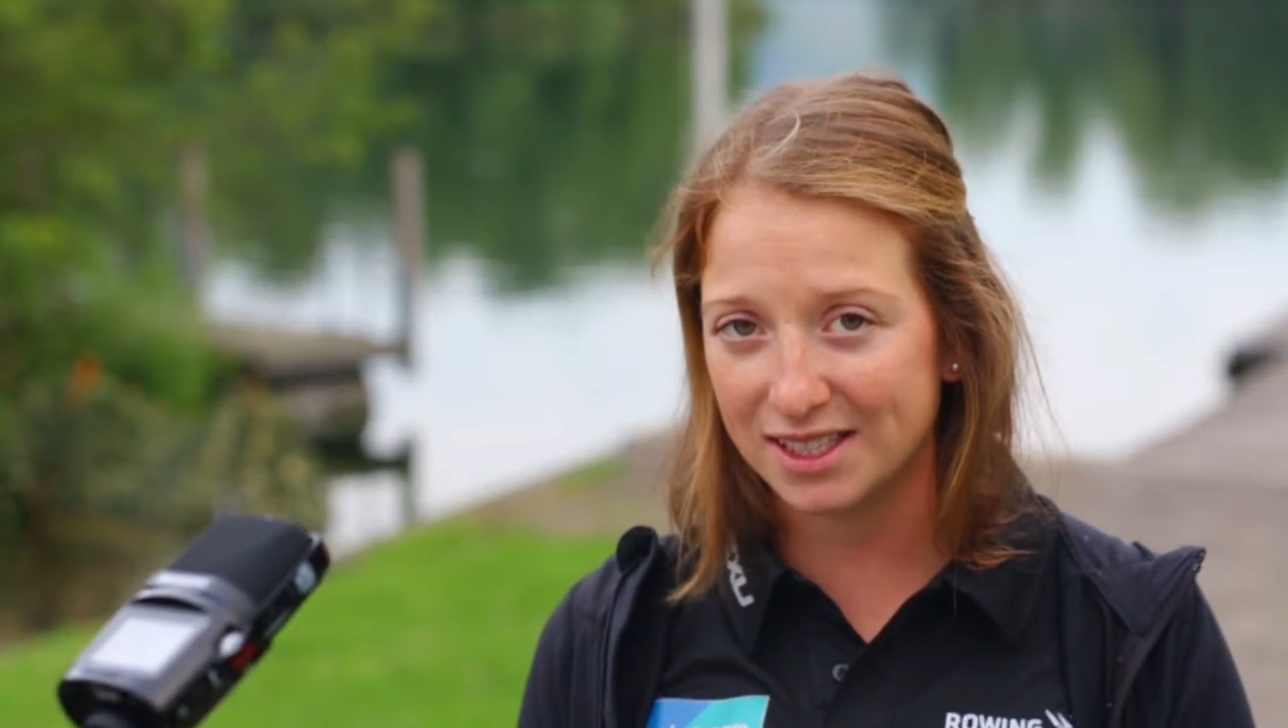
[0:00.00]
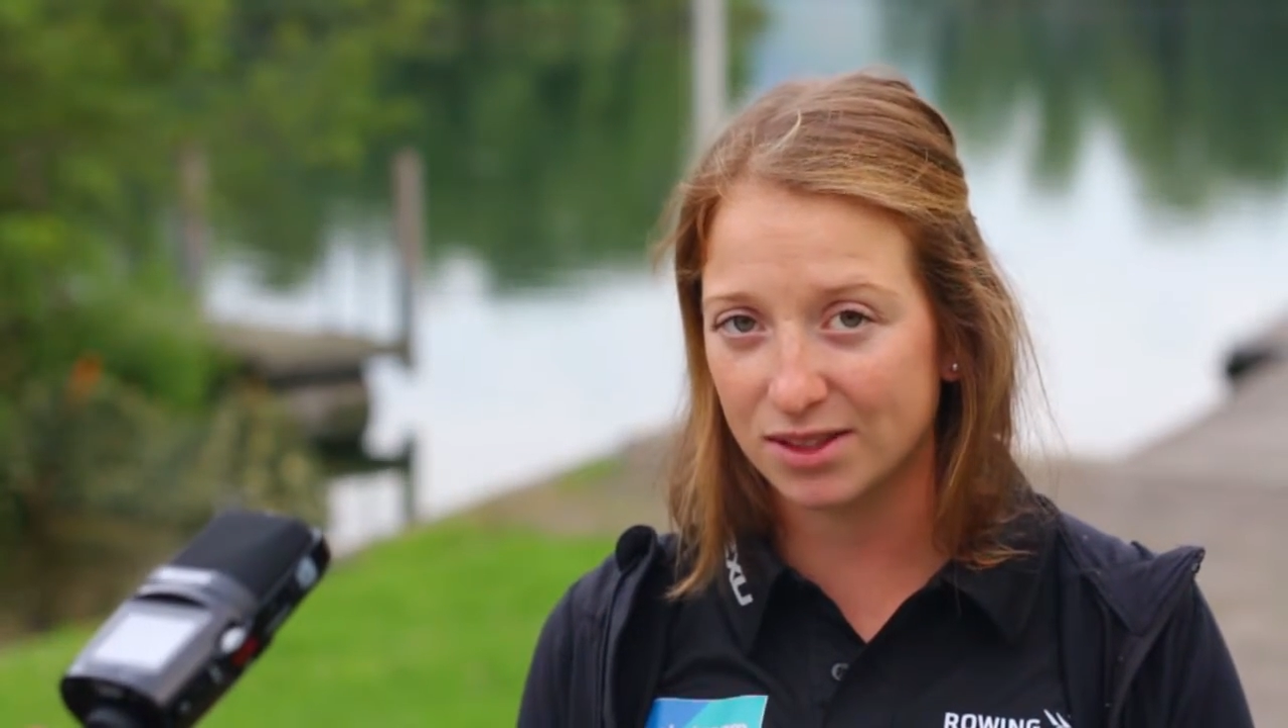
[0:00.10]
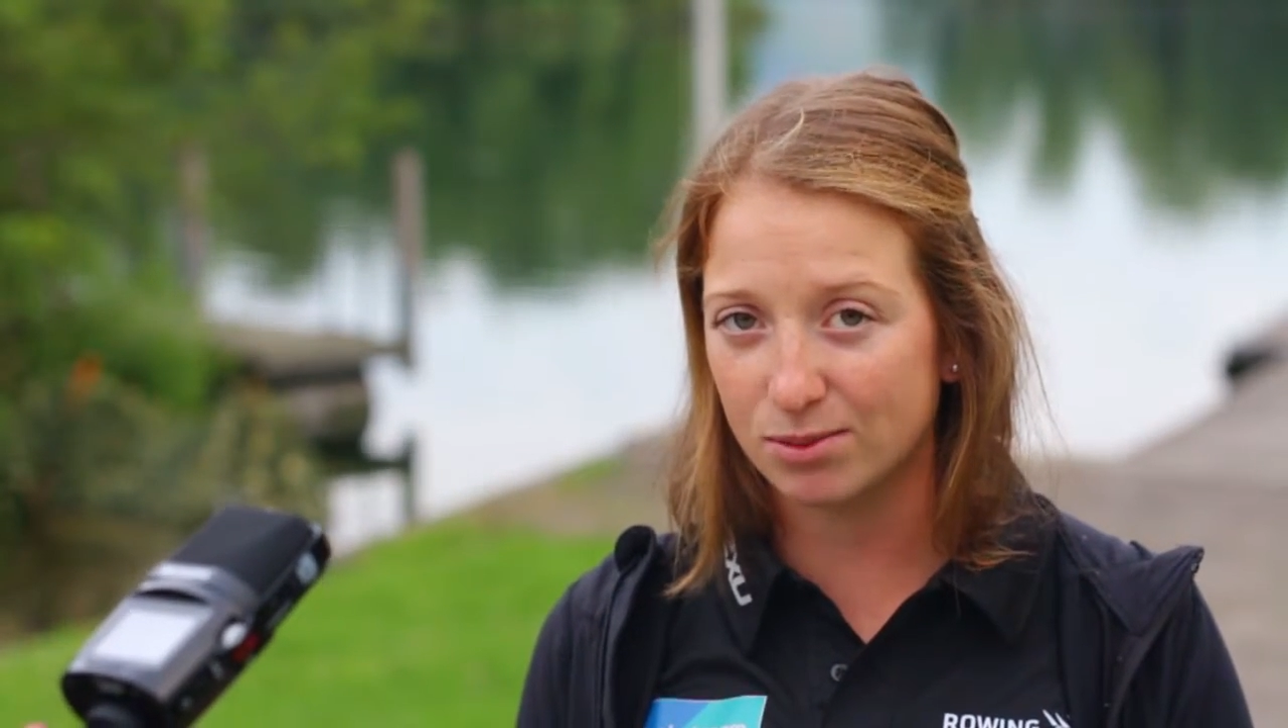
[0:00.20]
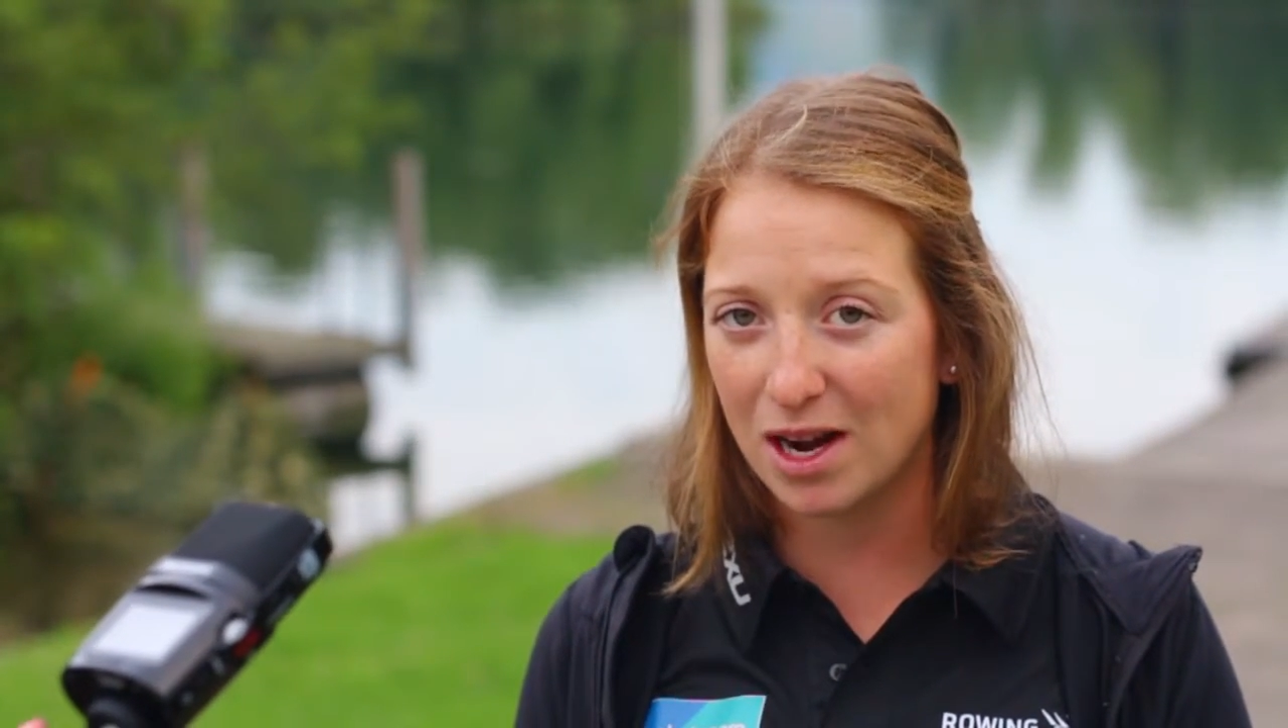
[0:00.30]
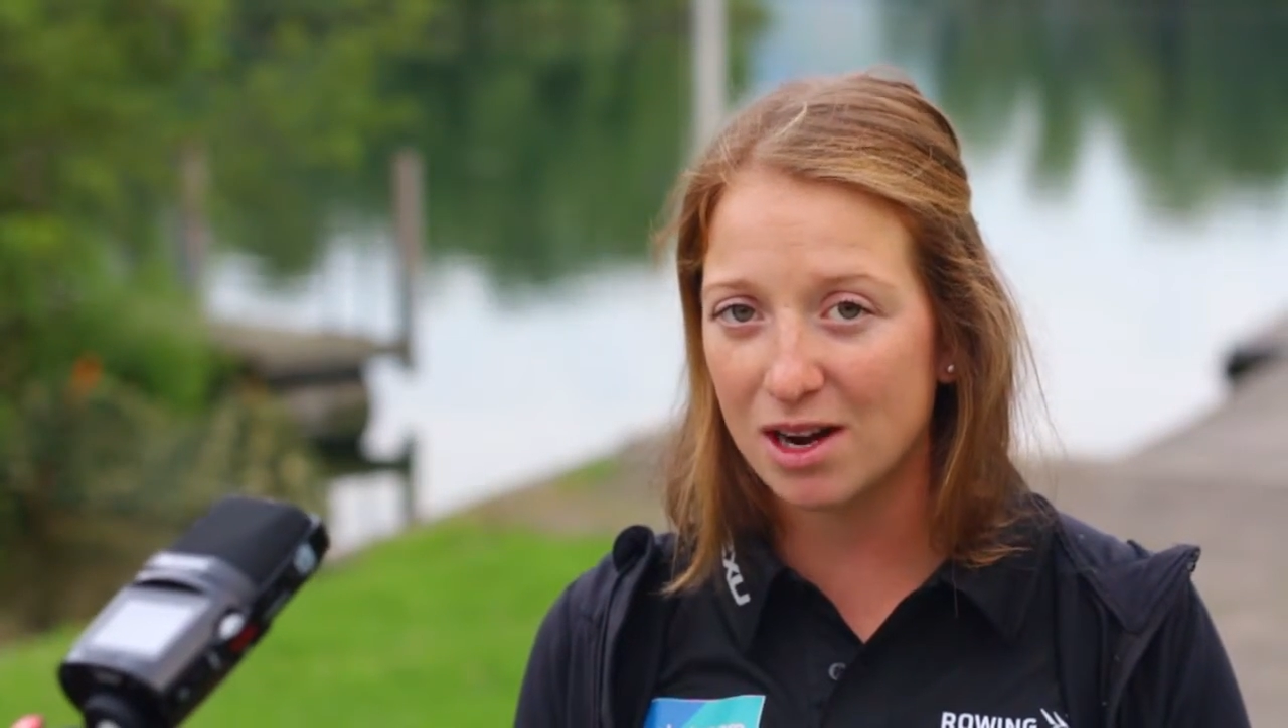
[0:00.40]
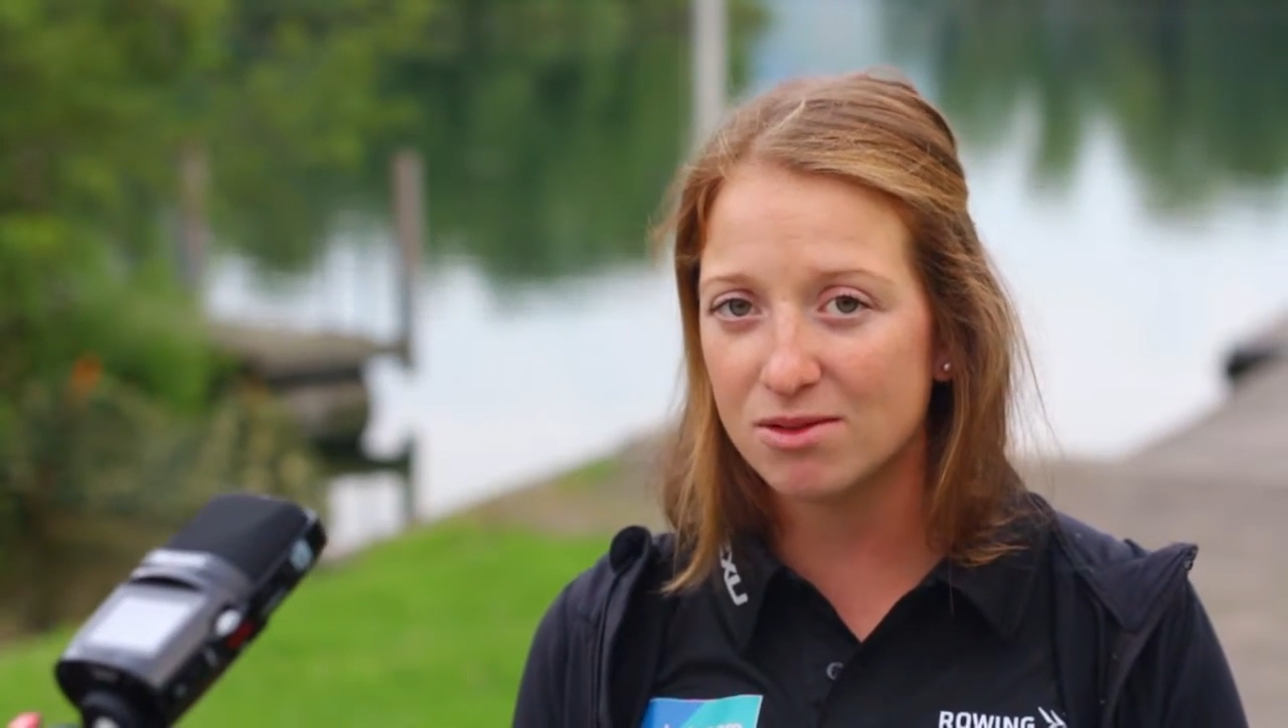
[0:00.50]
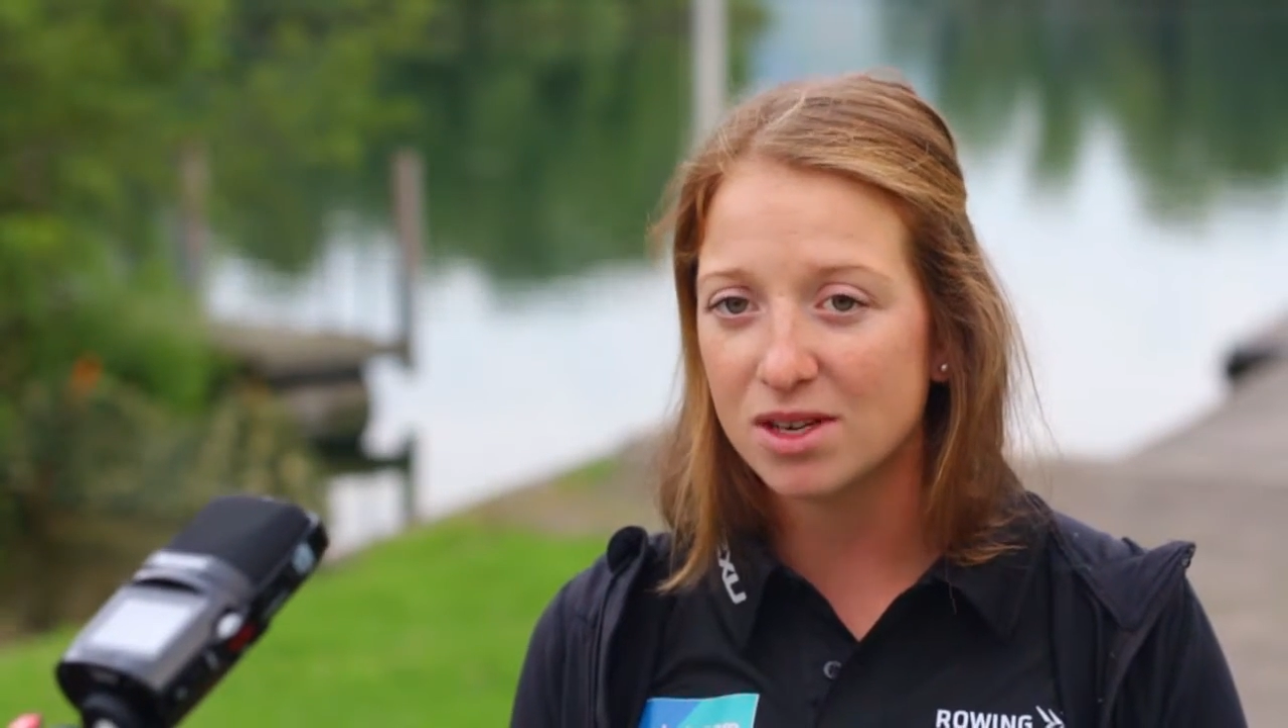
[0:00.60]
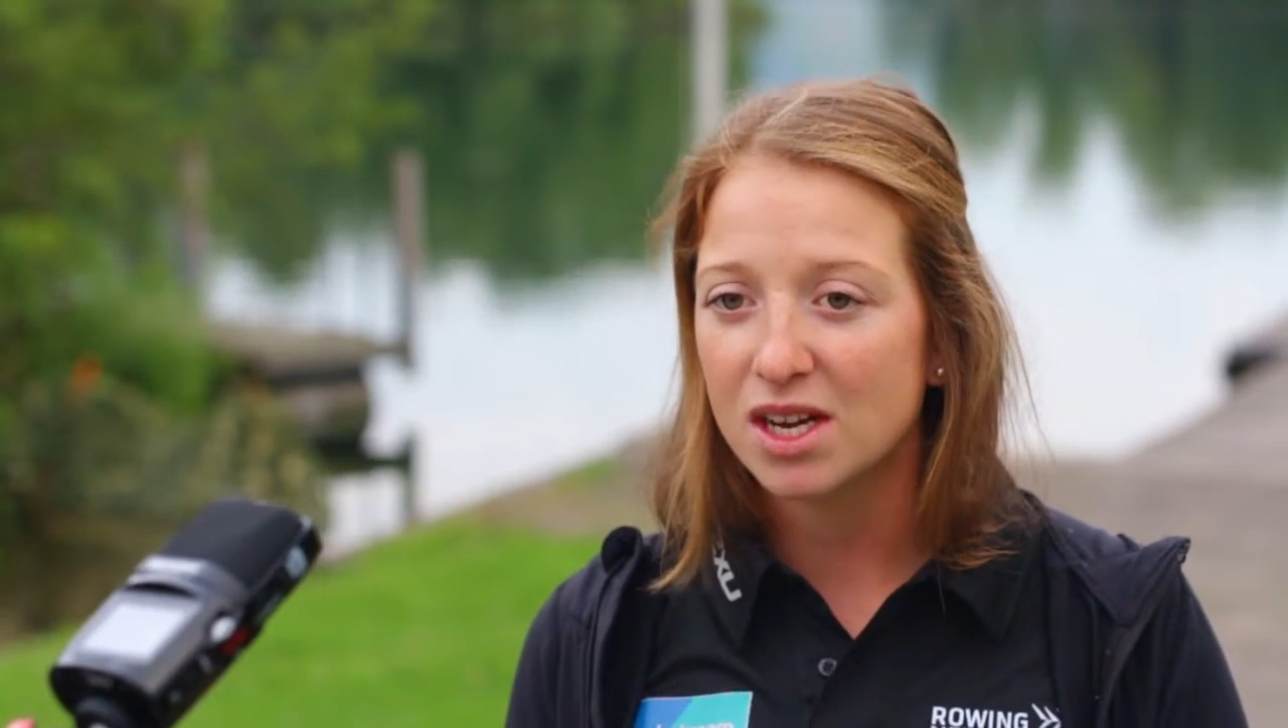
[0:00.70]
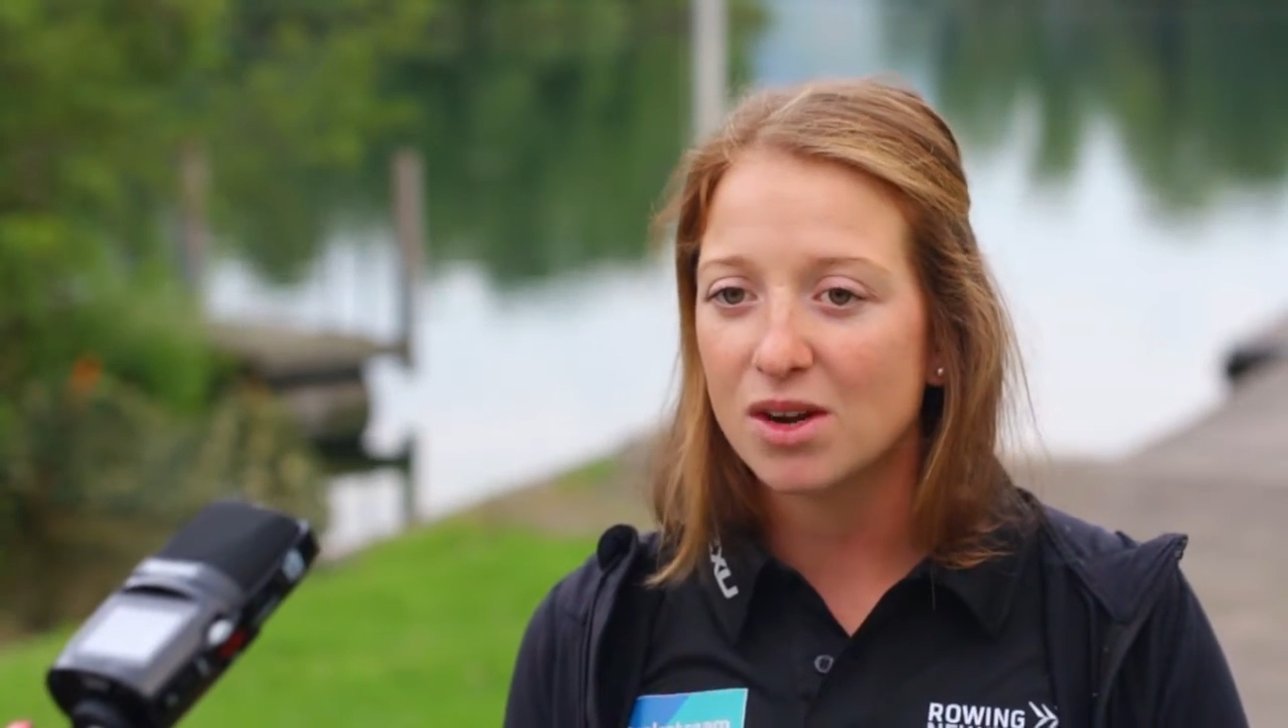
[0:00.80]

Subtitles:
as well.